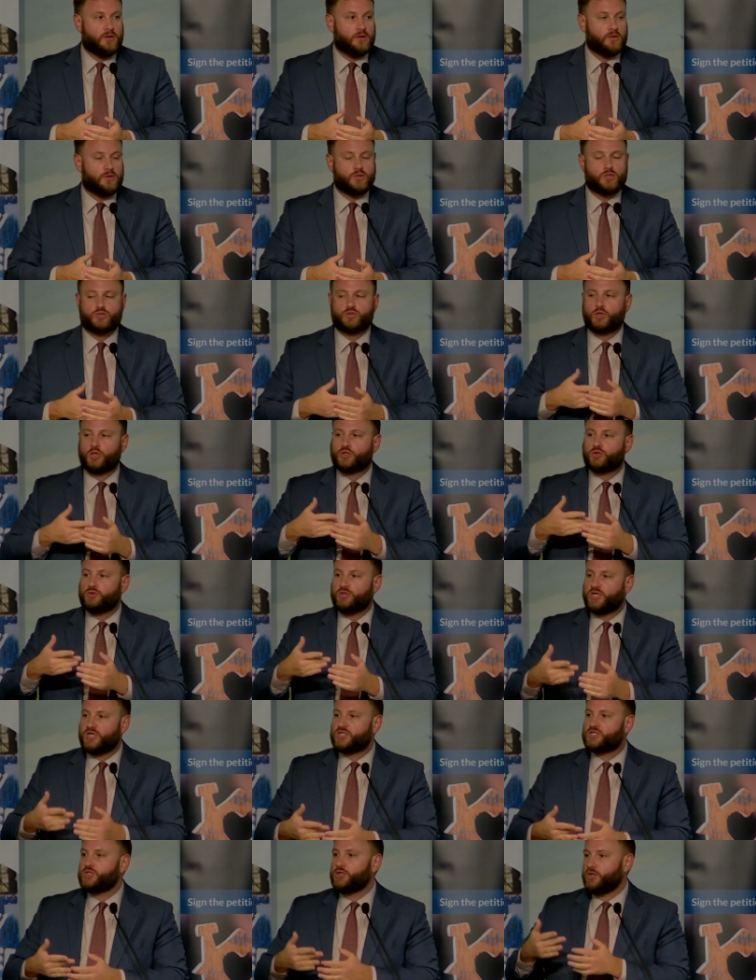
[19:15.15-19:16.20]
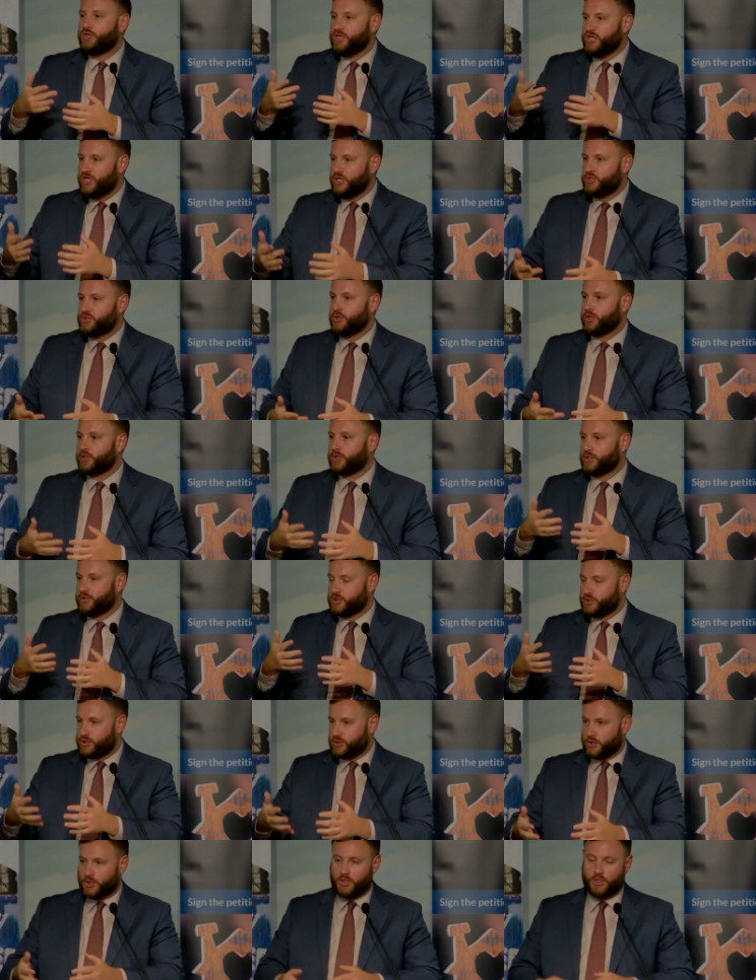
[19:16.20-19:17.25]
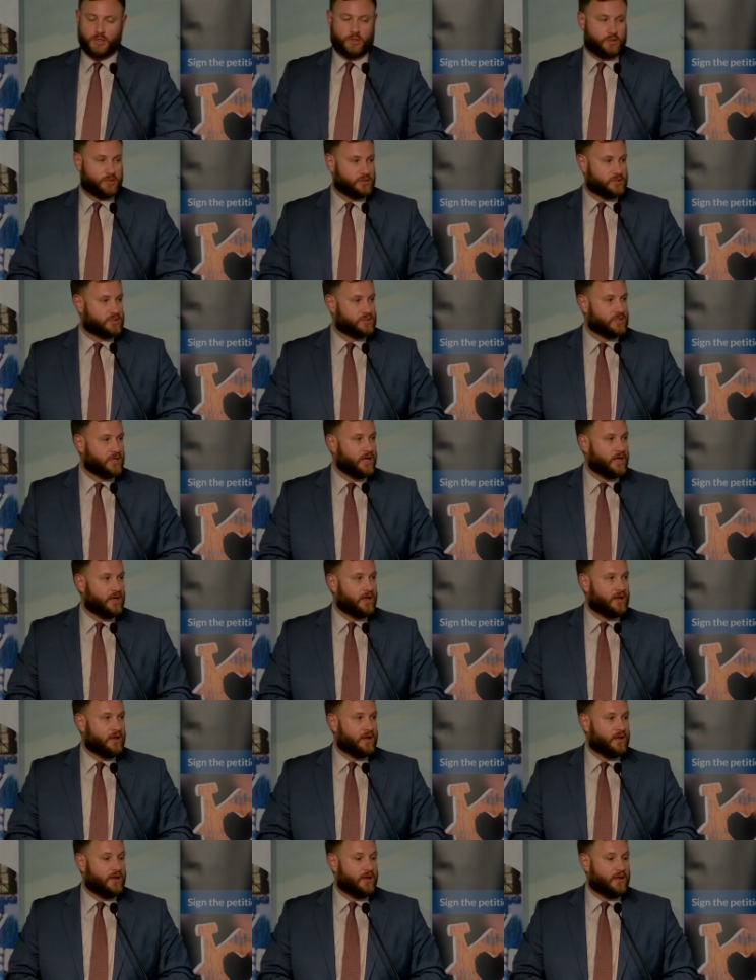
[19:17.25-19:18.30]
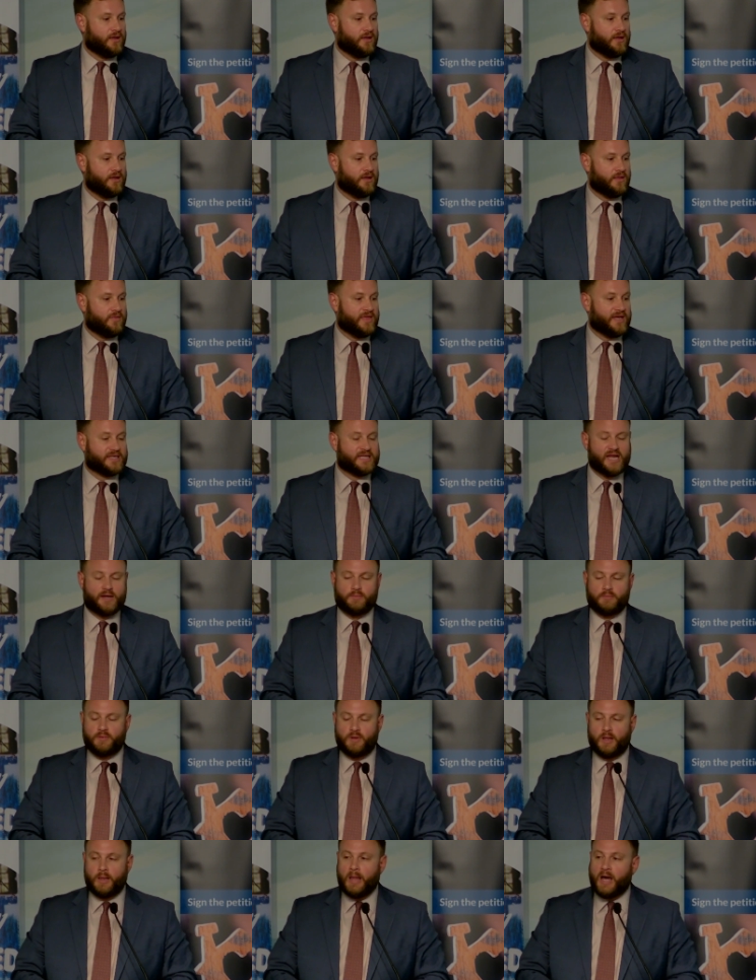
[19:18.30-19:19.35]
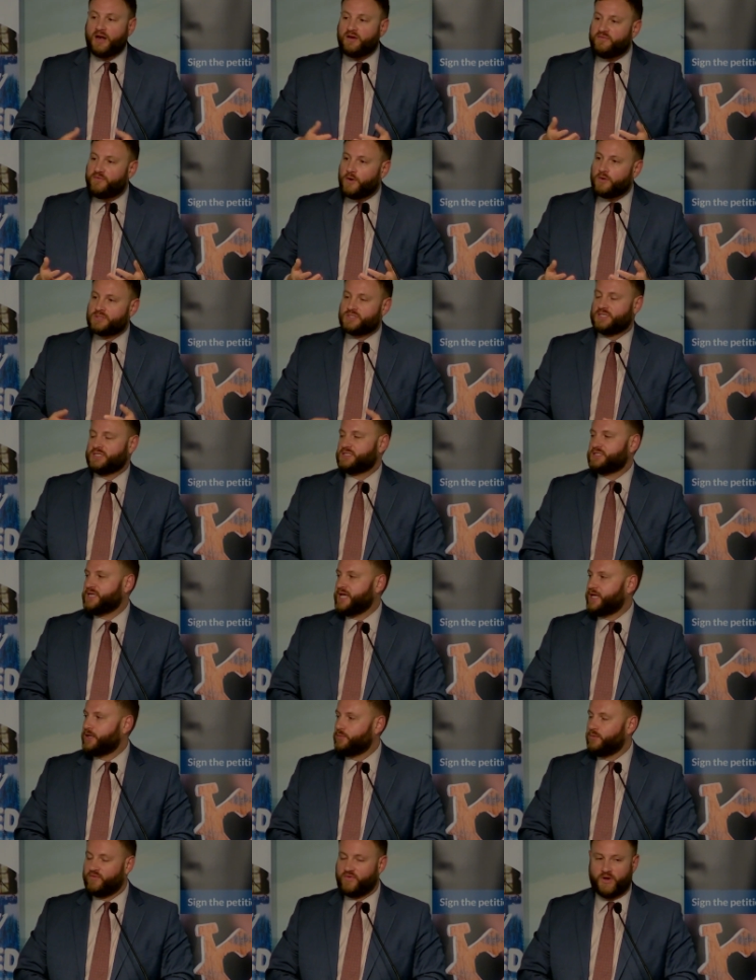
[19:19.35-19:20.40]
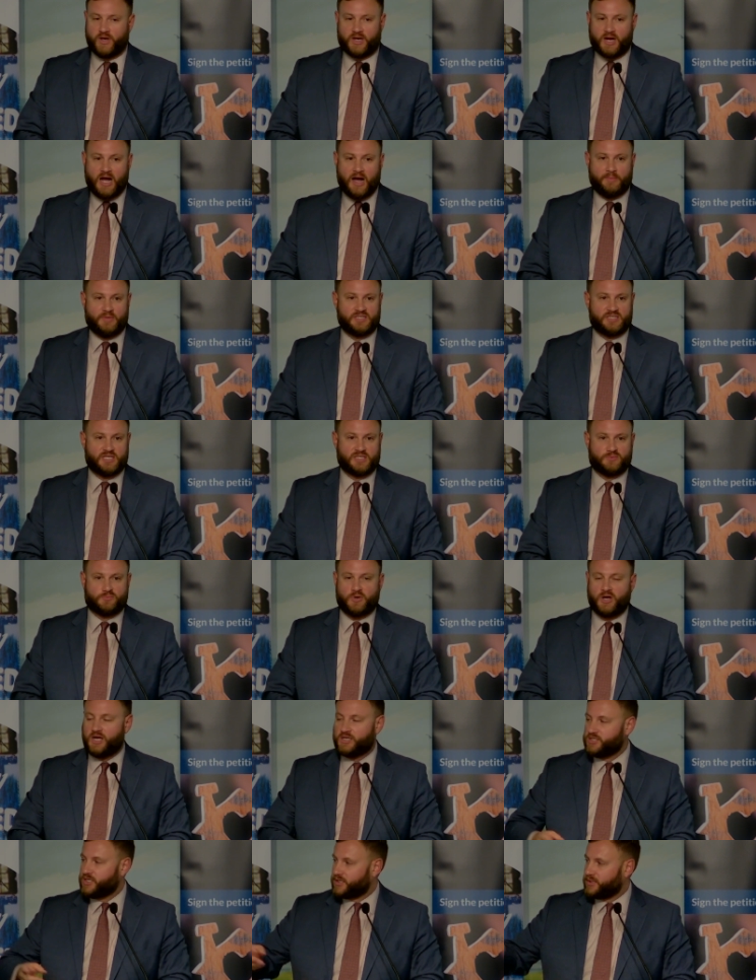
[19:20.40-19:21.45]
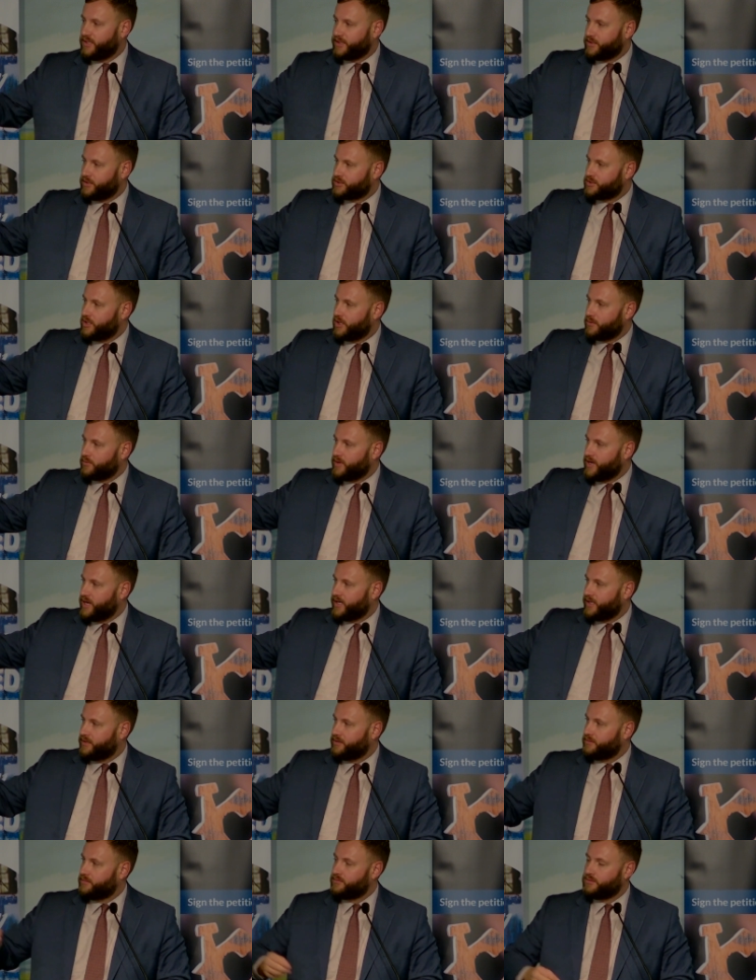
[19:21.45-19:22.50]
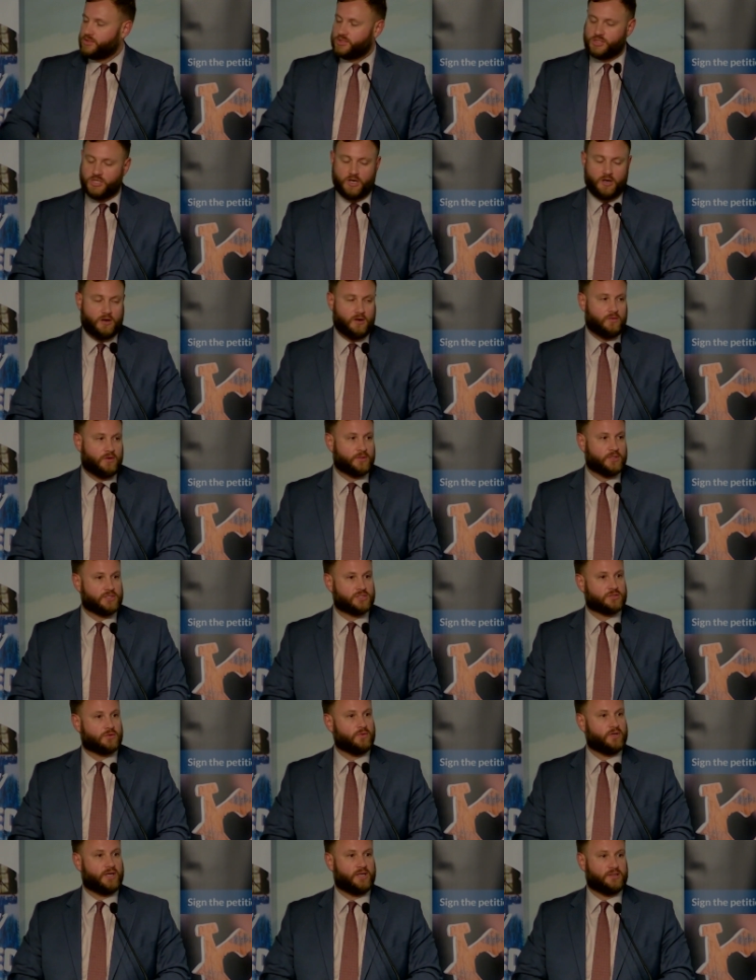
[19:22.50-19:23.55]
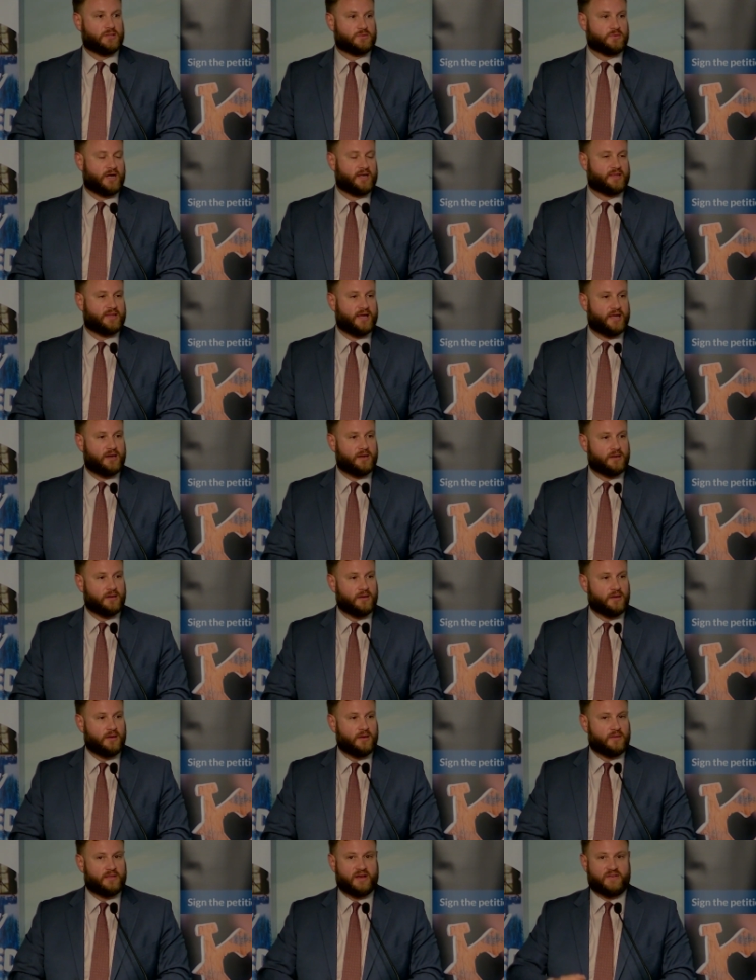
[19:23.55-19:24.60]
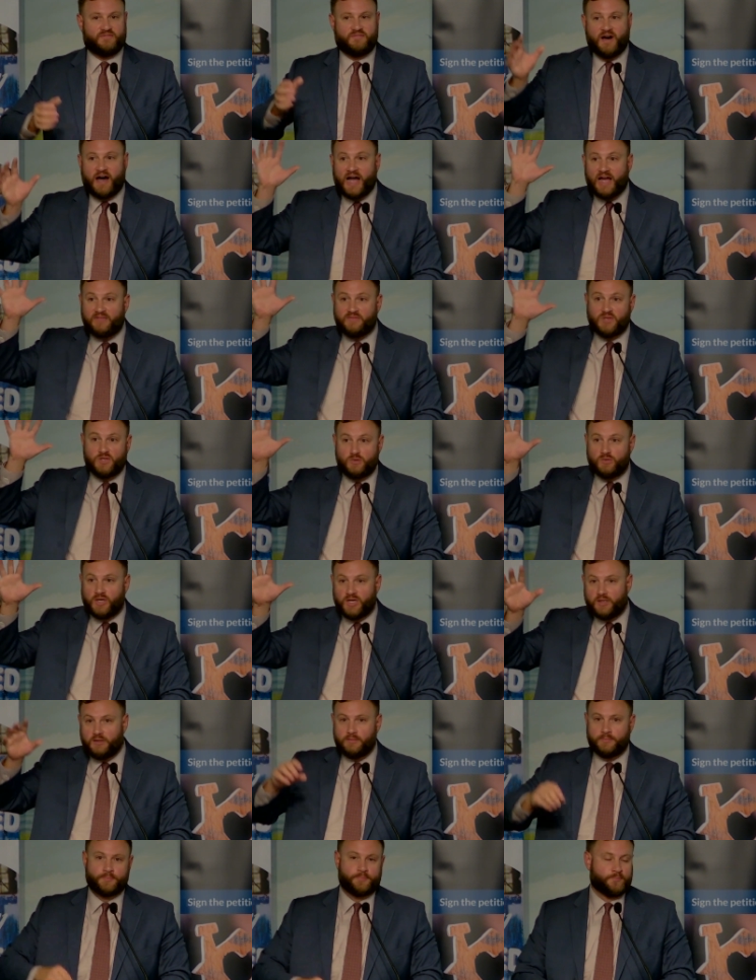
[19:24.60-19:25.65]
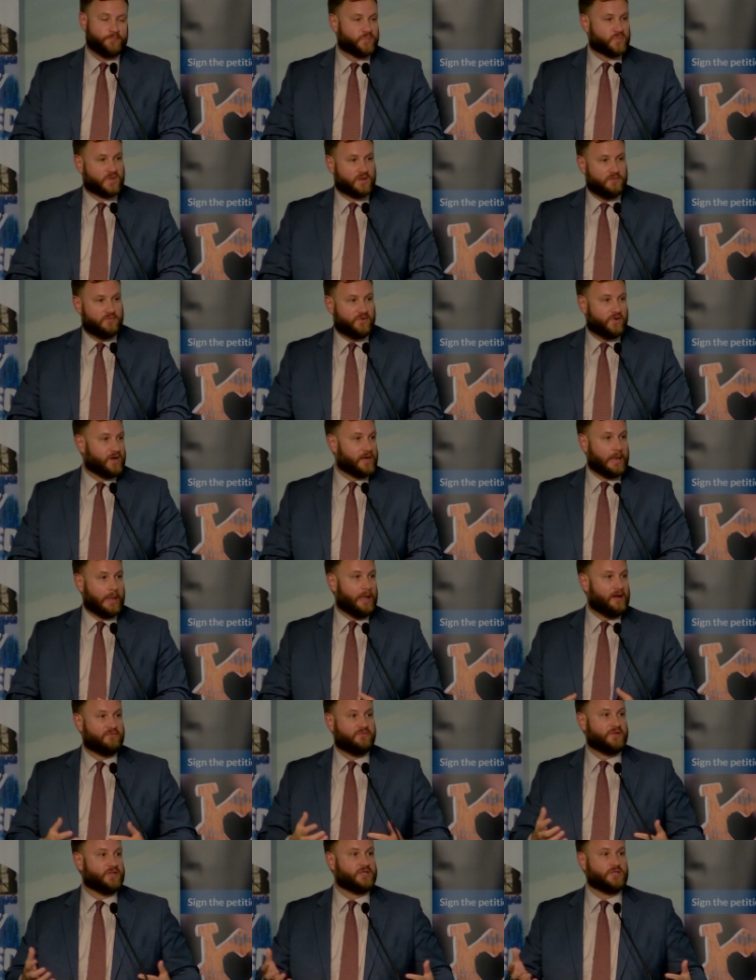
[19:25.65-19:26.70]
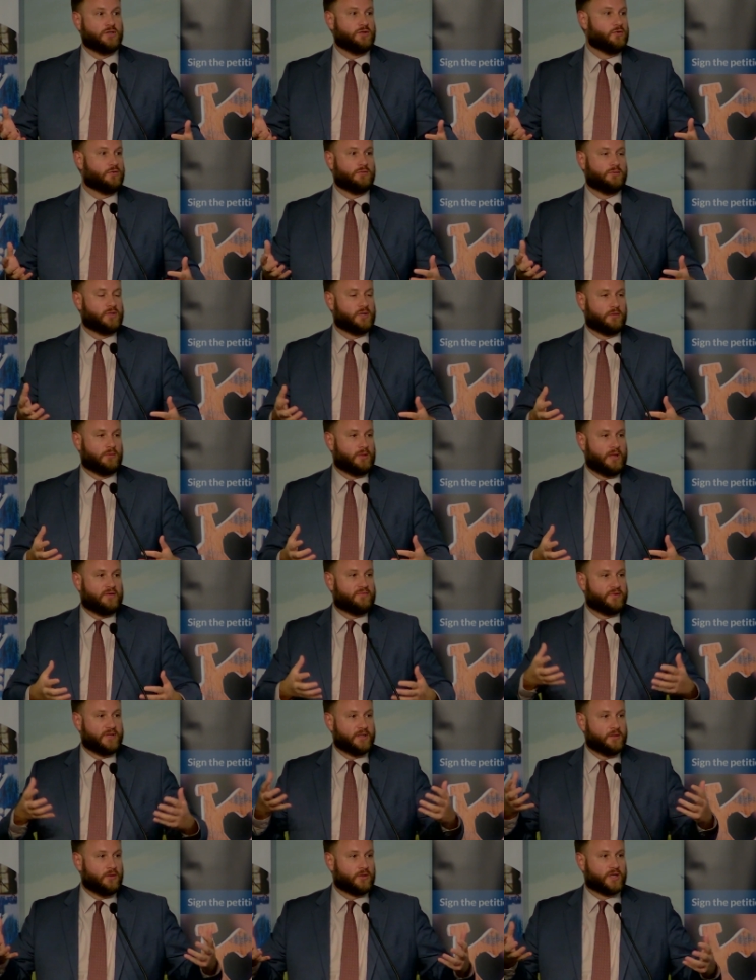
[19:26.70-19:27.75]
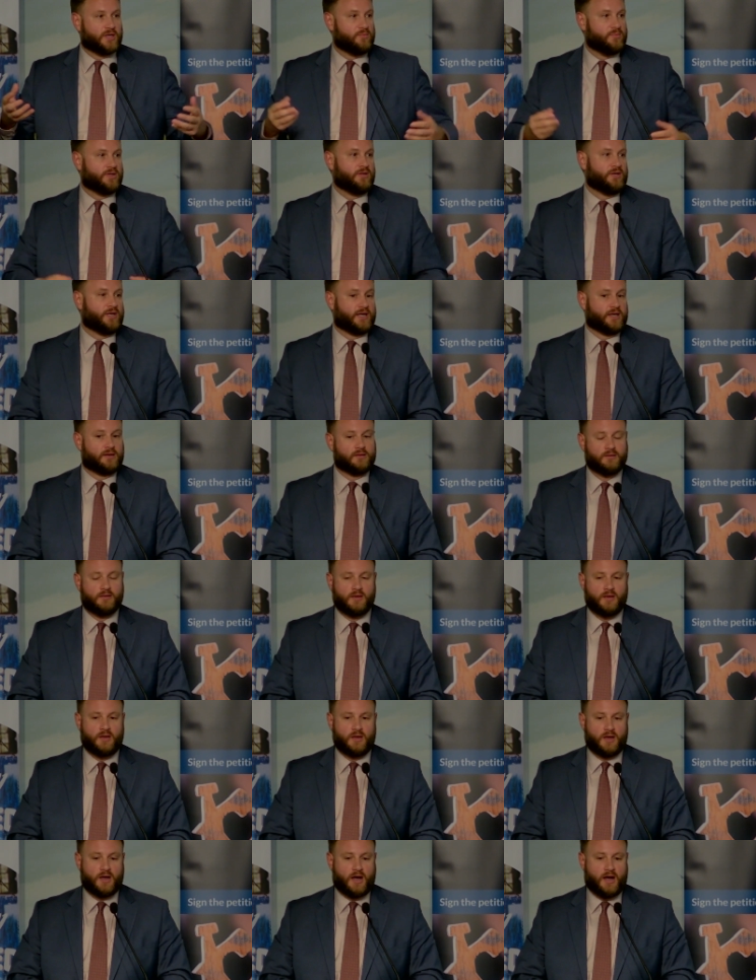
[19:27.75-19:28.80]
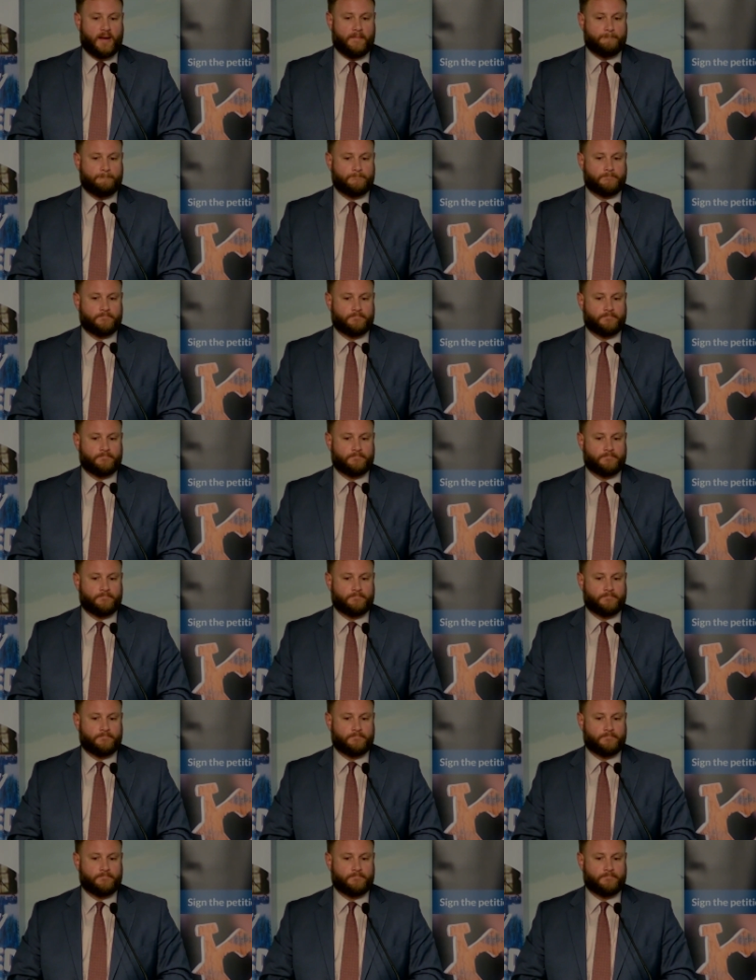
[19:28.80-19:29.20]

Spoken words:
the sort of traditional knee-jerk concerns that get a lot of folks to say to a very common sense project like you saw Ryan show on the screens, right? That 5-unit, very lovely, lovely looking building. How